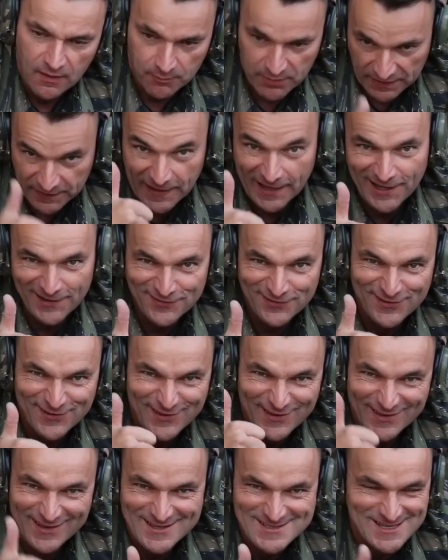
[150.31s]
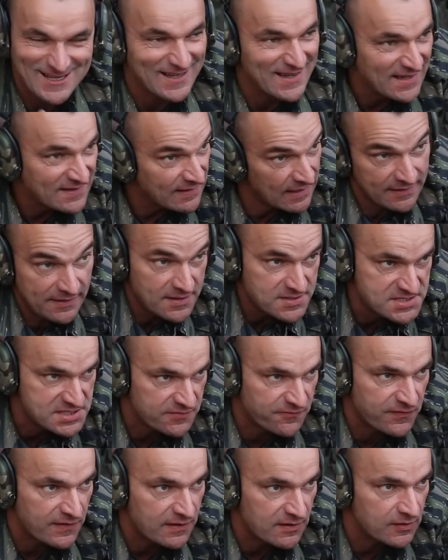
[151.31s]
But hit is a hit and that's
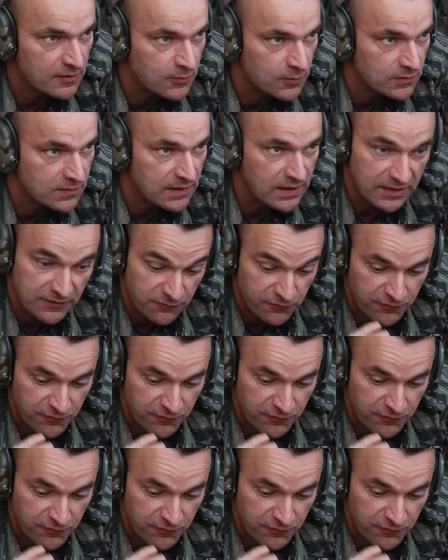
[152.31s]
a very good hit.